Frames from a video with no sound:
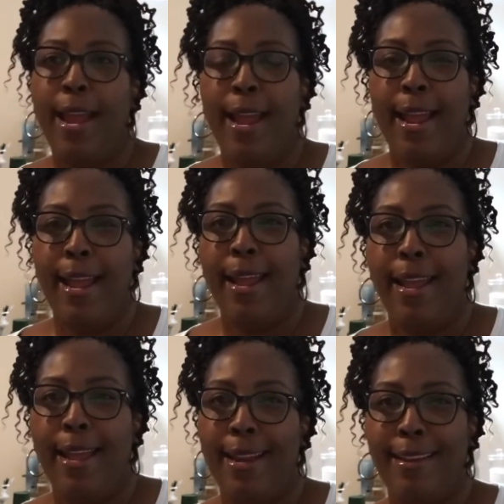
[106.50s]

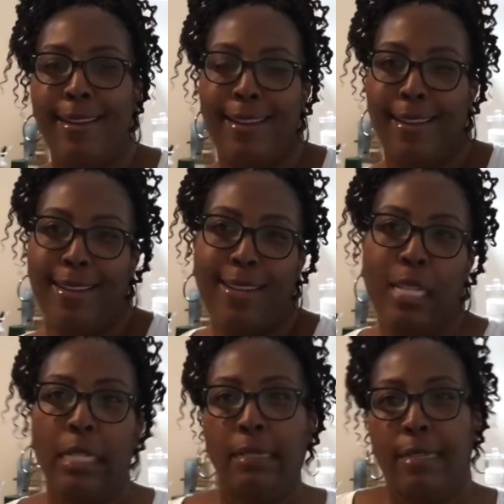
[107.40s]
and
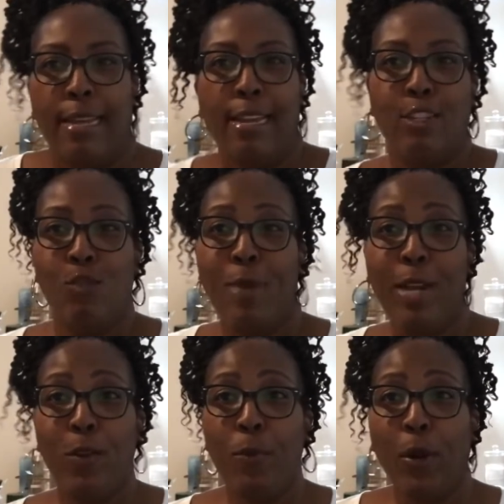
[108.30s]
get into my
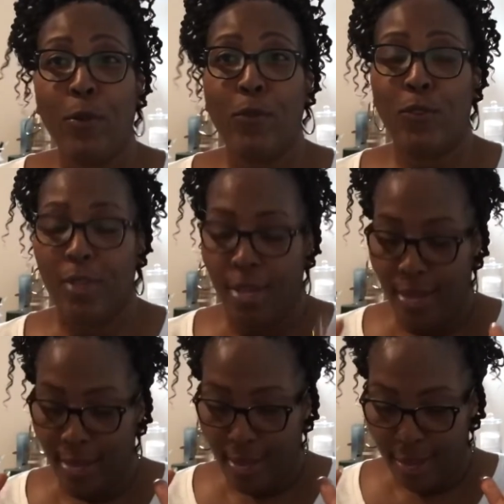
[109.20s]
new purse.
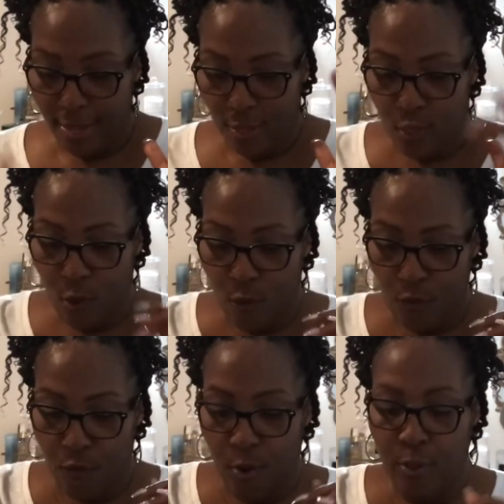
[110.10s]
So
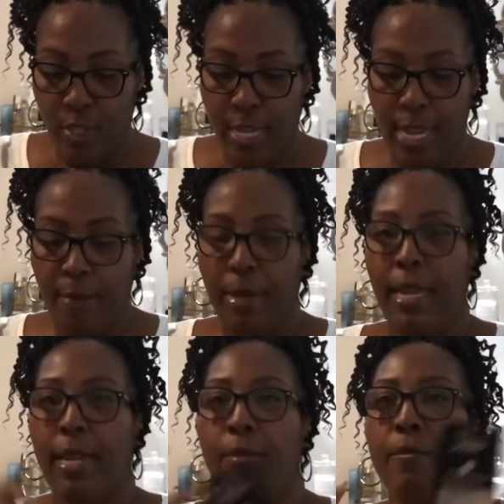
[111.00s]
first thing
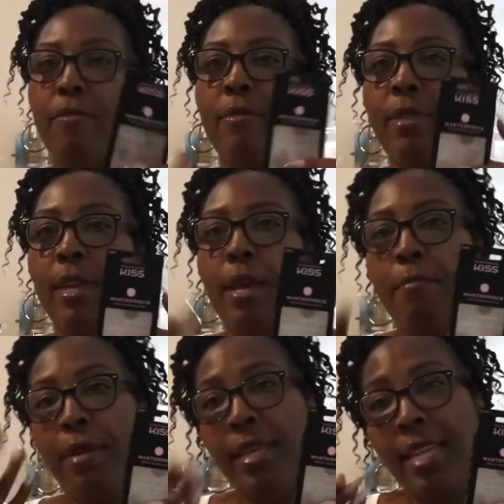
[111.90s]

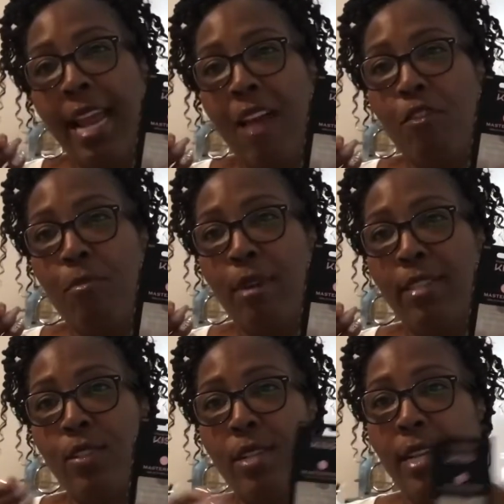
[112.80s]
being that I have on
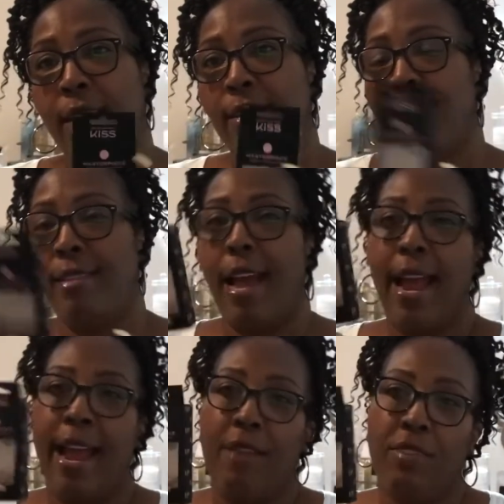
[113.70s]
press-on nails,
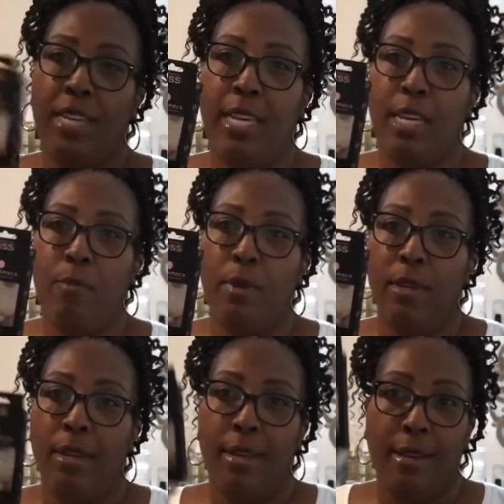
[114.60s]
I have to keep
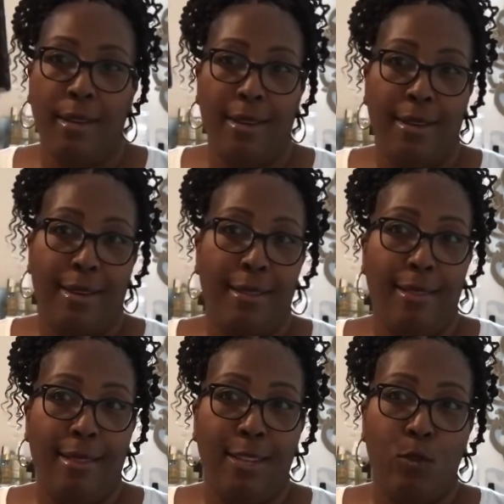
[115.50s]

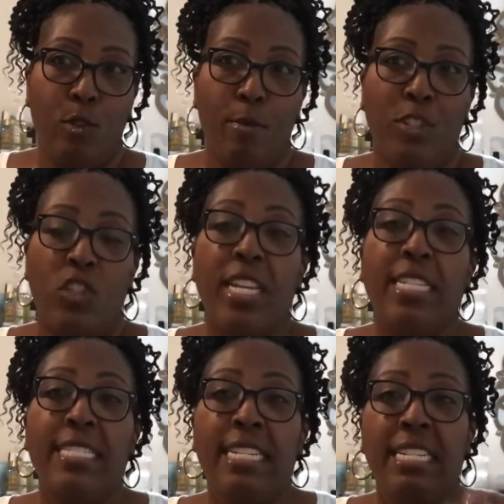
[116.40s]
these with me
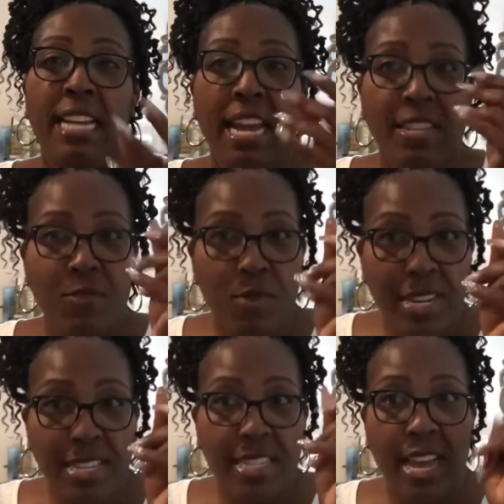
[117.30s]
just in case one
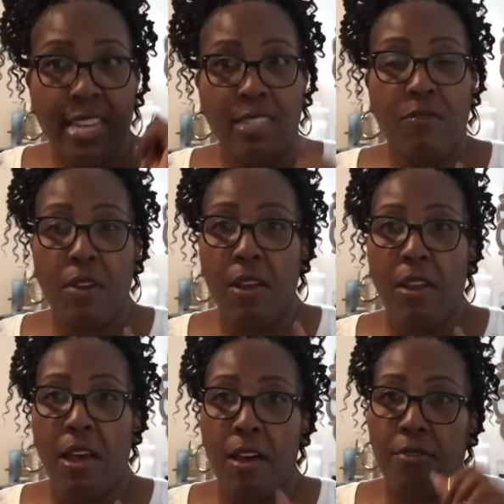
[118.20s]
decides to fall
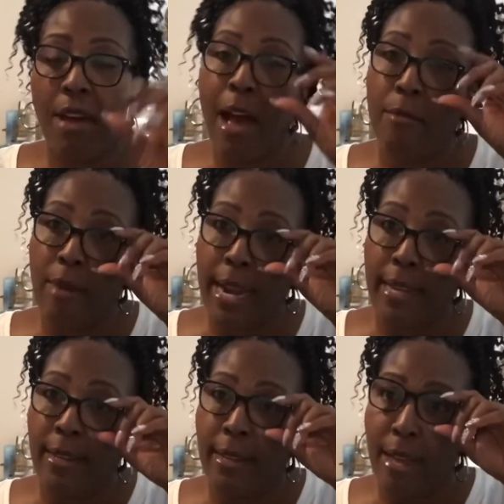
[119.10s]
off. I'm ready.
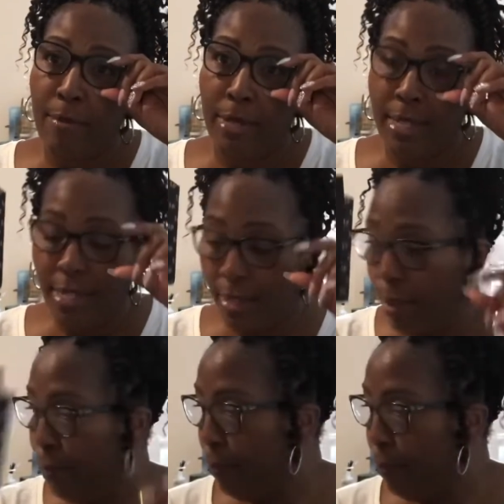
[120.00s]
I'm good to go.